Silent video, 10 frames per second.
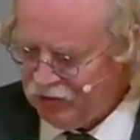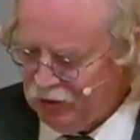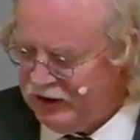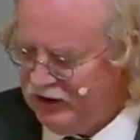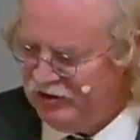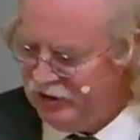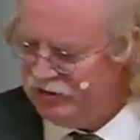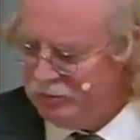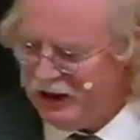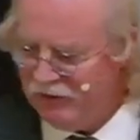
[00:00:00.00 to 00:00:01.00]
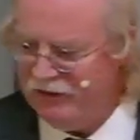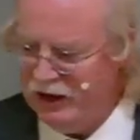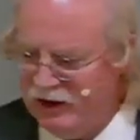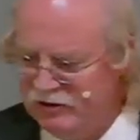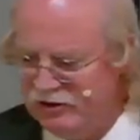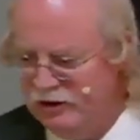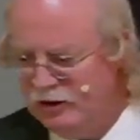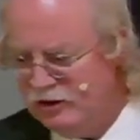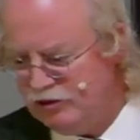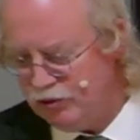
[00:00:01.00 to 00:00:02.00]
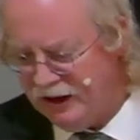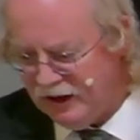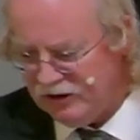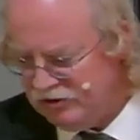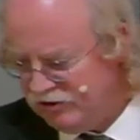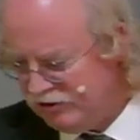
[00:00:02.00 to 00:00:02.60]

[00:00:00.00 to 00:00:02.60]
what he says about that. Trans